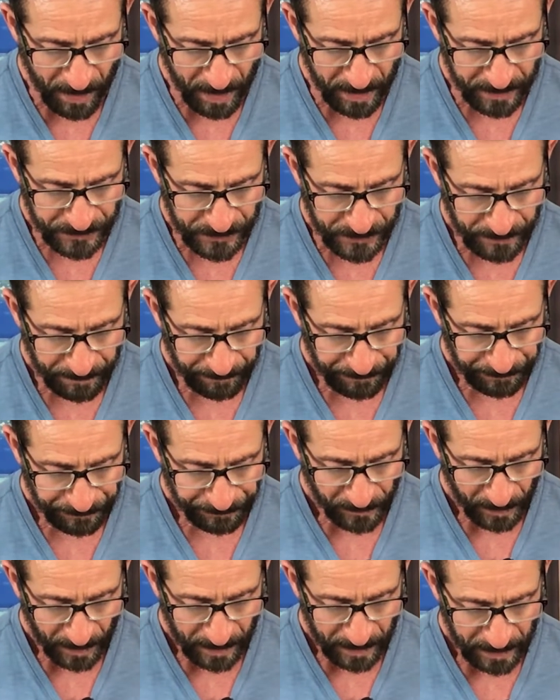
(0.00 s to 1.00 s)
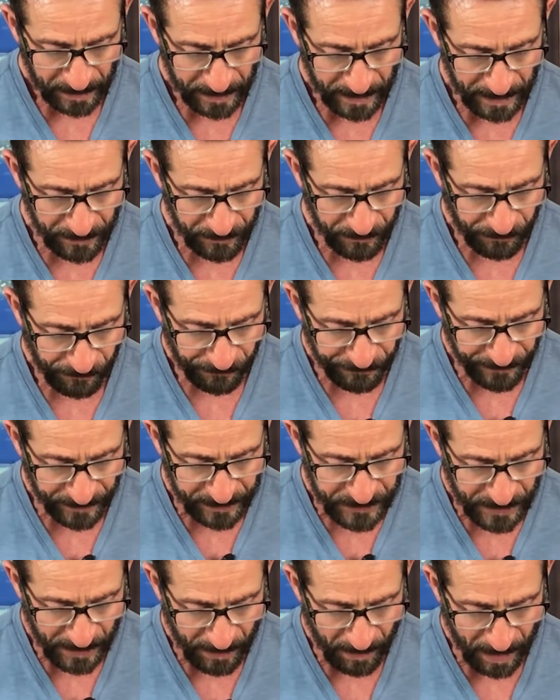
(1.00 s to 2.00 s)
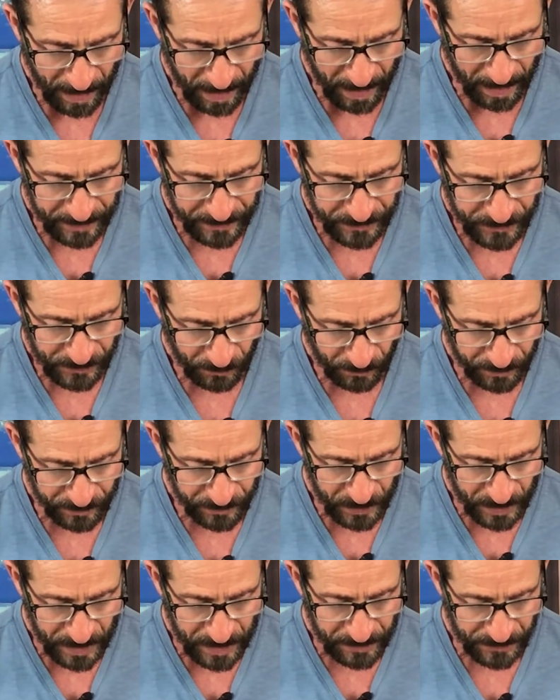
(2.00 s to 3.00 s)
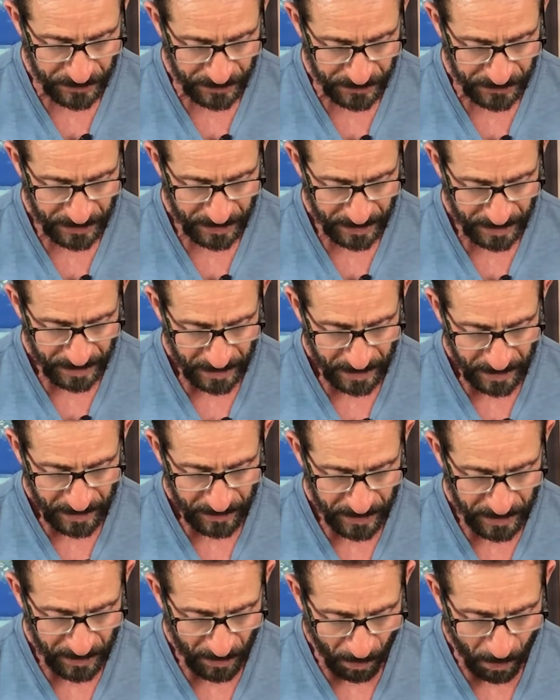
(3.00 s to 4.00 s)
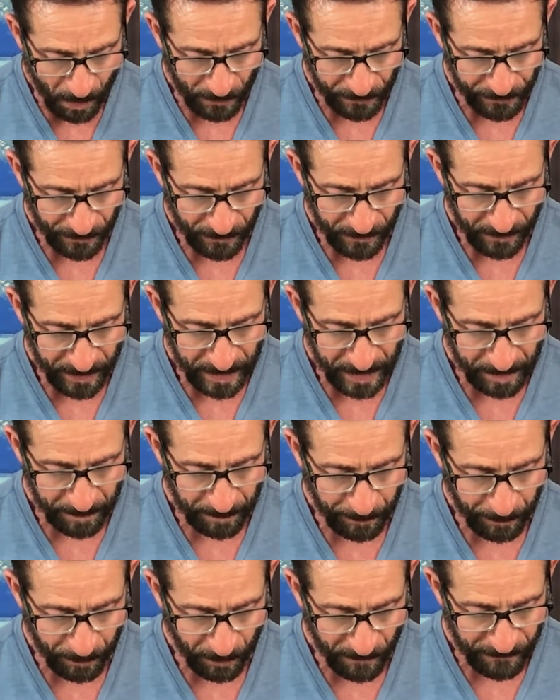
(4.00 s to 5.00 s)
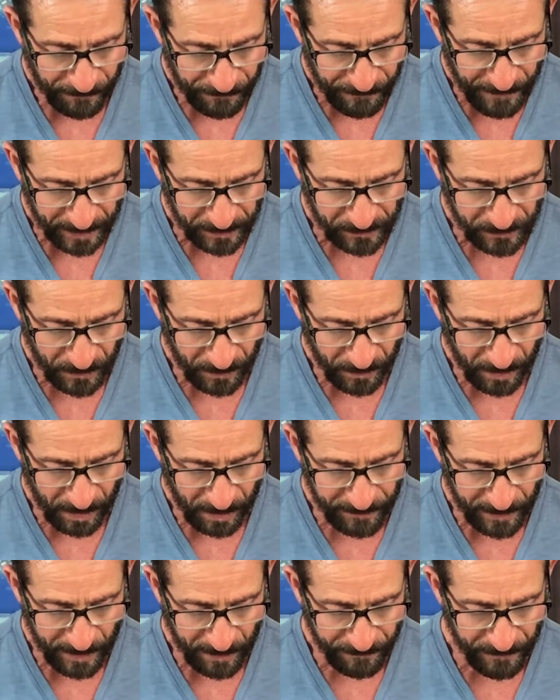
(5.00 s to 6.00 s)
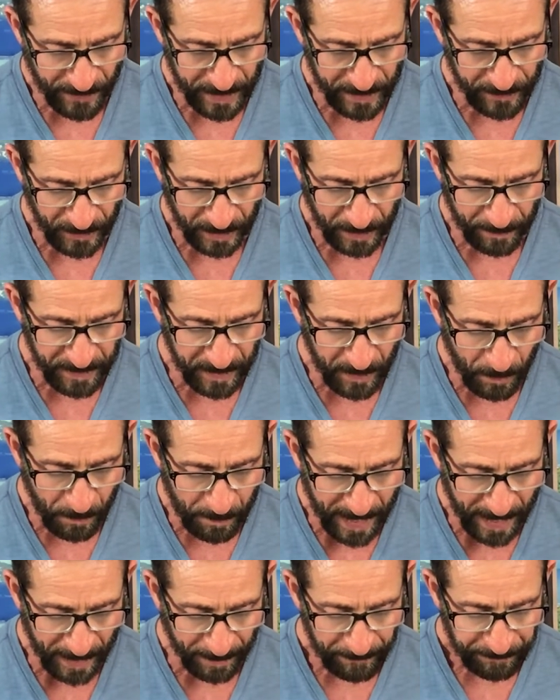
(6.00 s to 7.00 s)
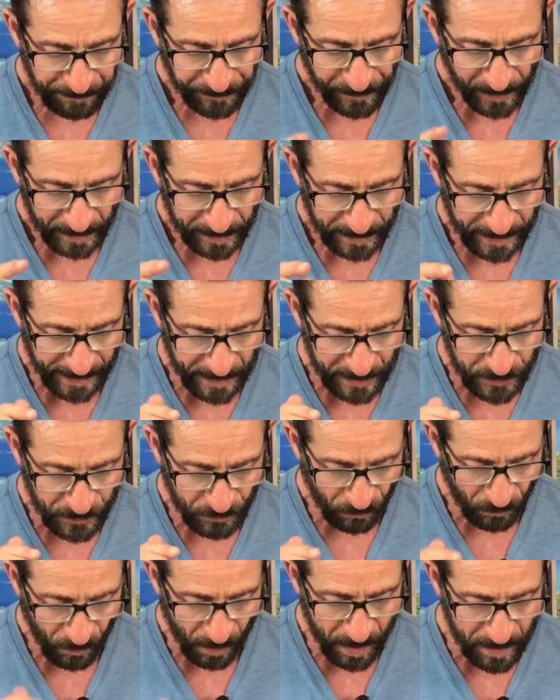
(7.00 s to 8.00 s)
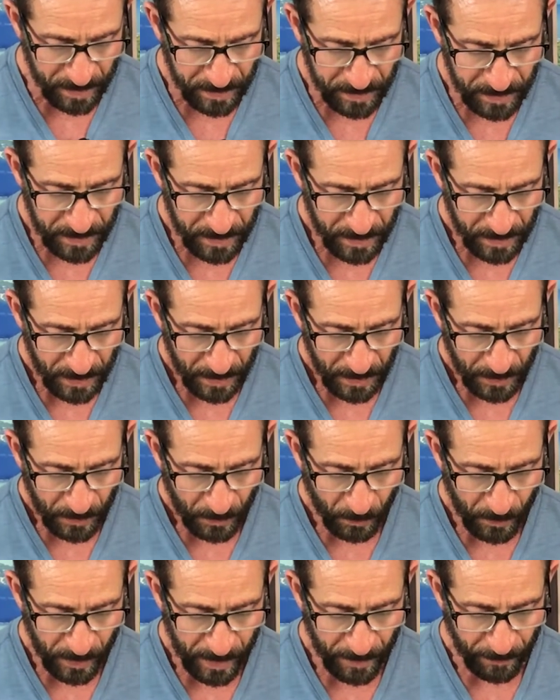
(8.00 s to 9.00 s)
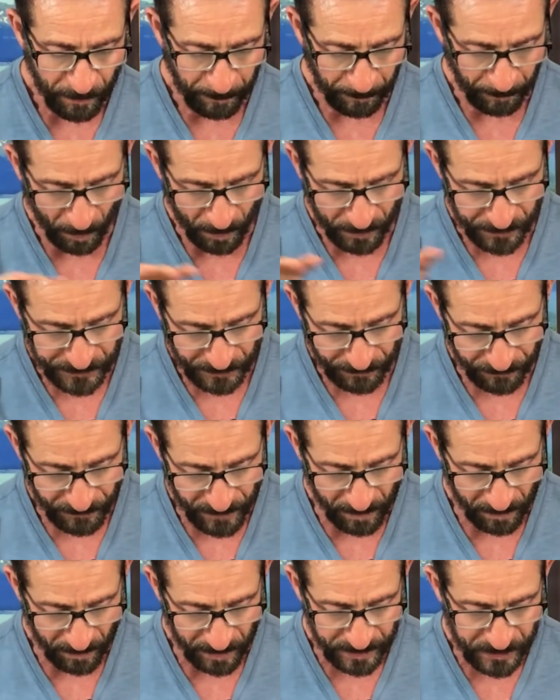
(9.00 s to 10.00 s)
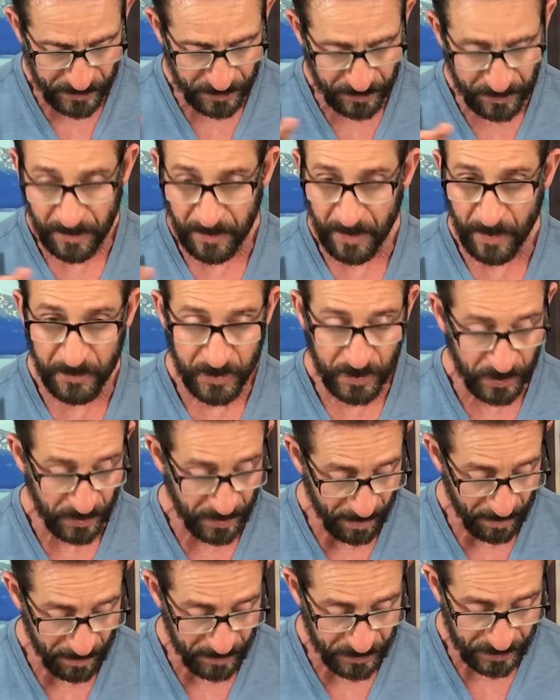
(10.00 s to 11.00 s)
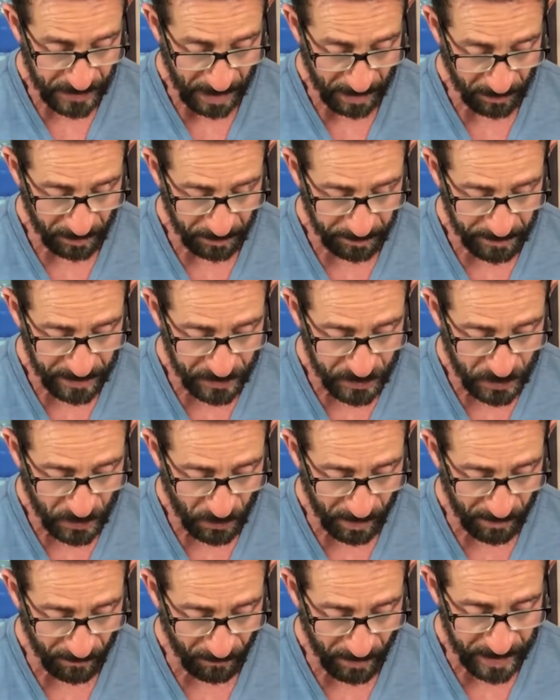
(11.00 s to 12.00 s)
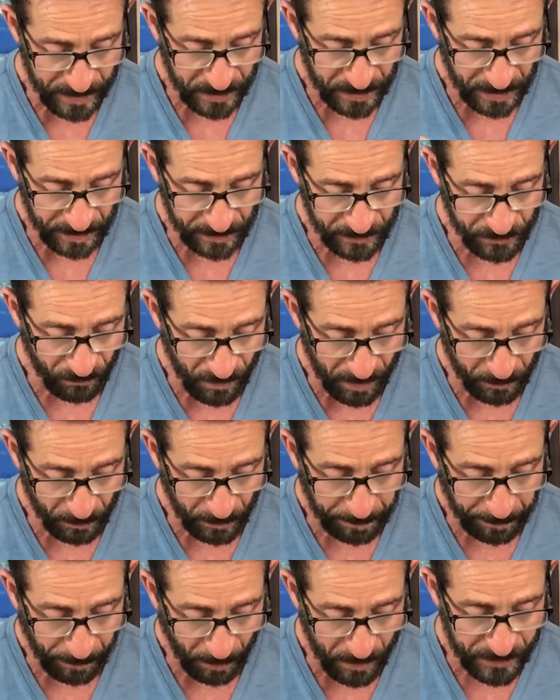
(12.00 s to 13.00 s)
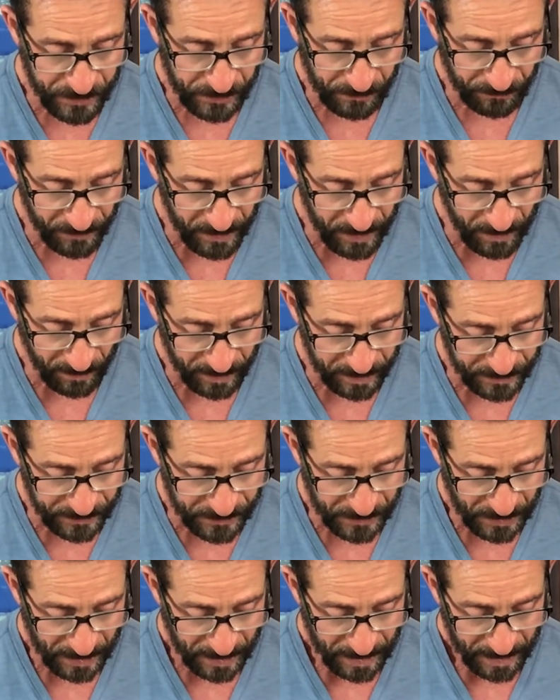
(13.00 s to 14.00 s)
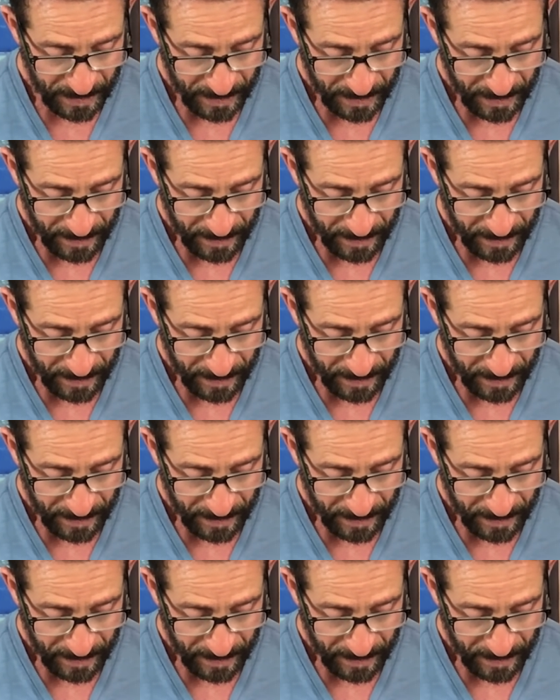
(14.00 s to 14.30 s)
for us. Let us fix our eyes on Jesus, the author and perfecter of our faith. Let me go back. Let us run with perseverance. The notion there, it's not going to be a short race. Let us run with perseverance